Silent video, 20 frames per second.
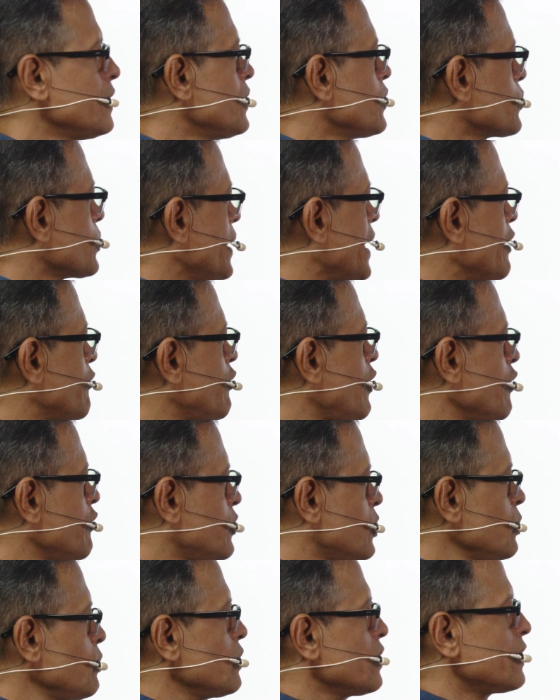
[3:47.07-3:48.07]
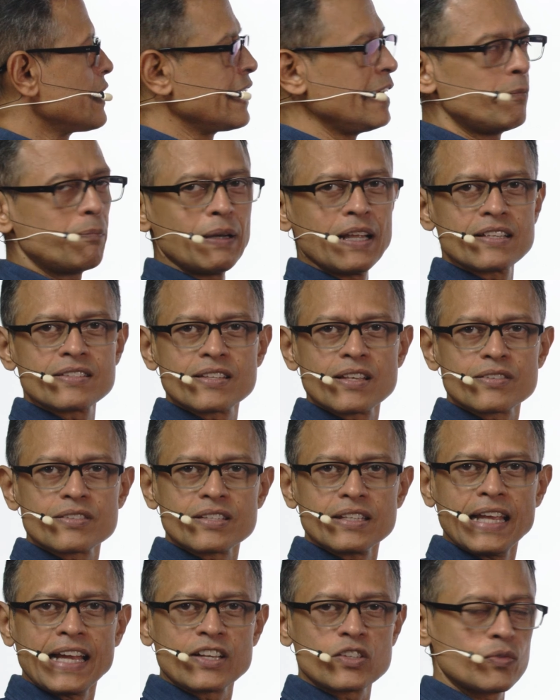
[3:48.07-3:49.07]
So f of 2, replace this
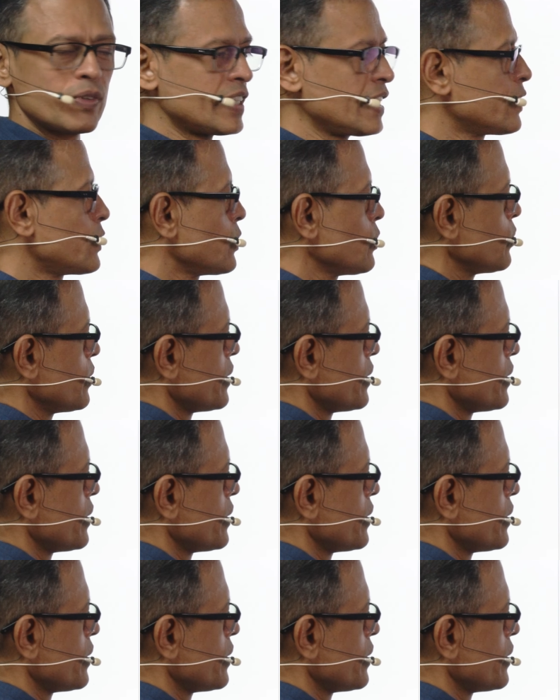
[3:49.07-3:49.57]
x with a 2